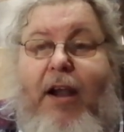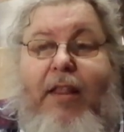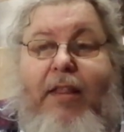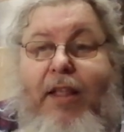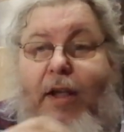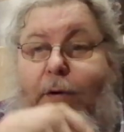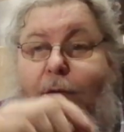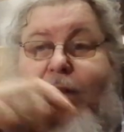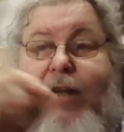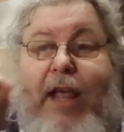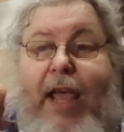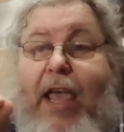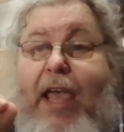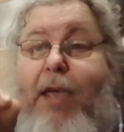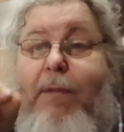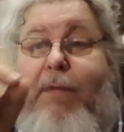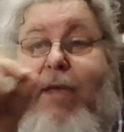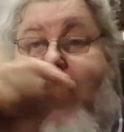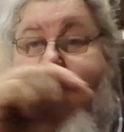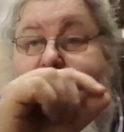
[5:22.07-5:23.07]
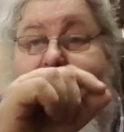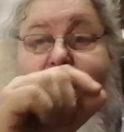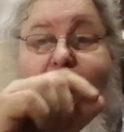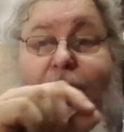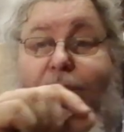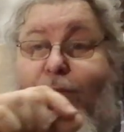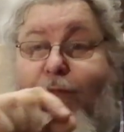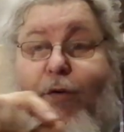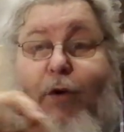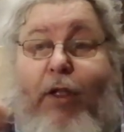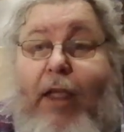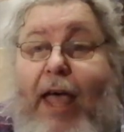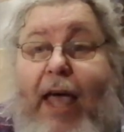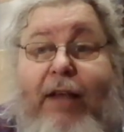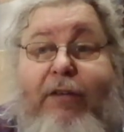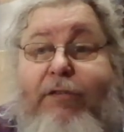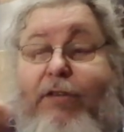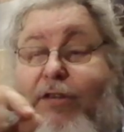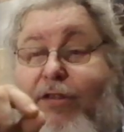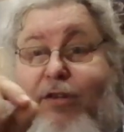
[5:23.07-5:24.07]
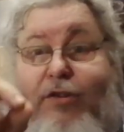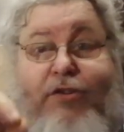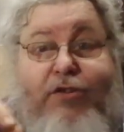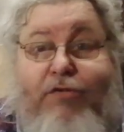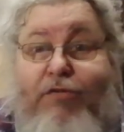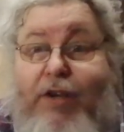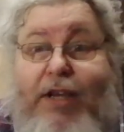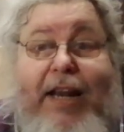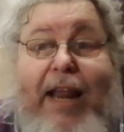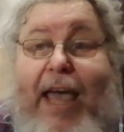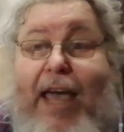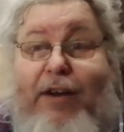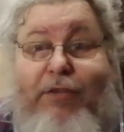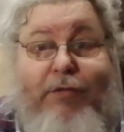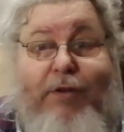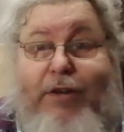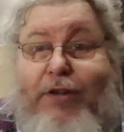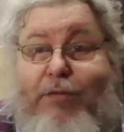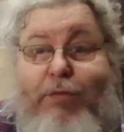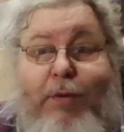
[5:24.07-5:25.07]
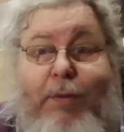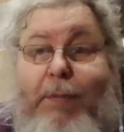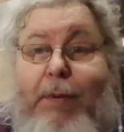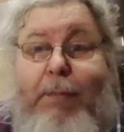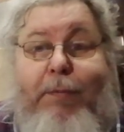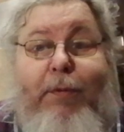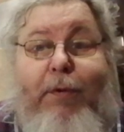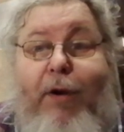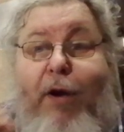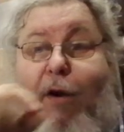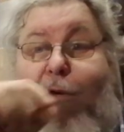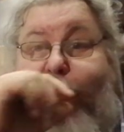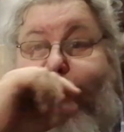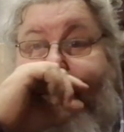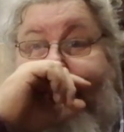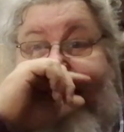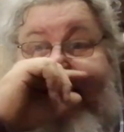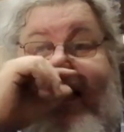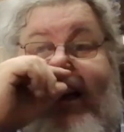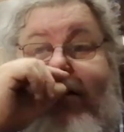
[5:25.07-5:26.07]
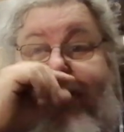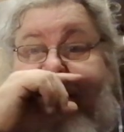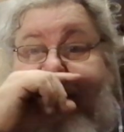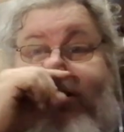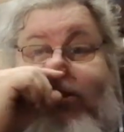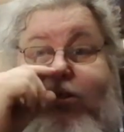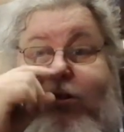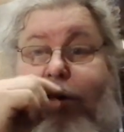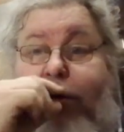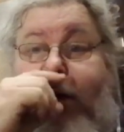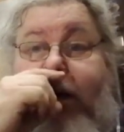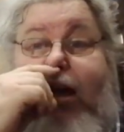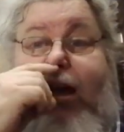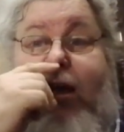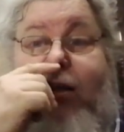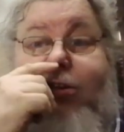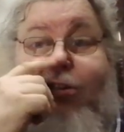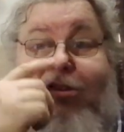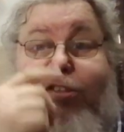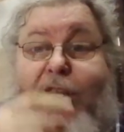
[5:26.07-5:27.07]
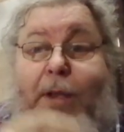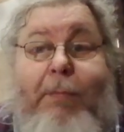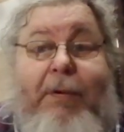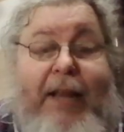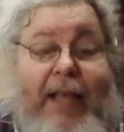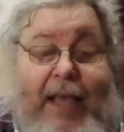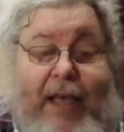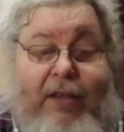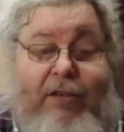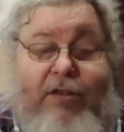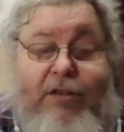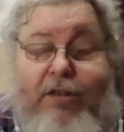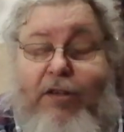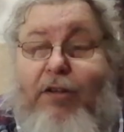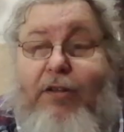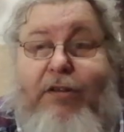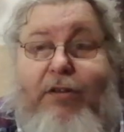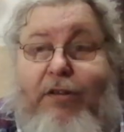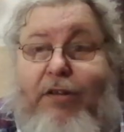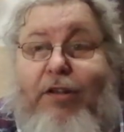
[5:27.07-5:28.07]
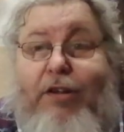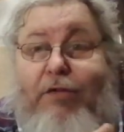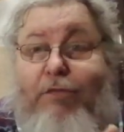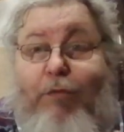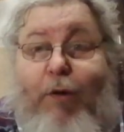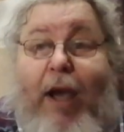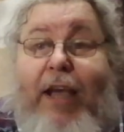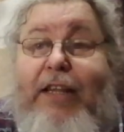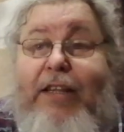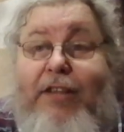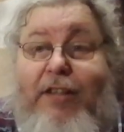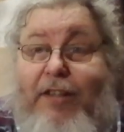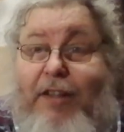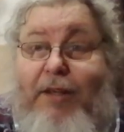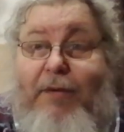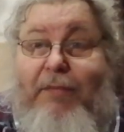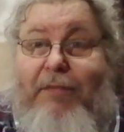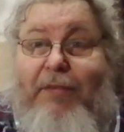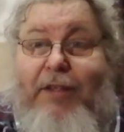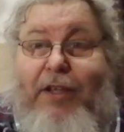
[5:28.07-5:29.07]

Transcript: their name and their full address, their street address would be uh, written down there, so so somebody else could could write to them,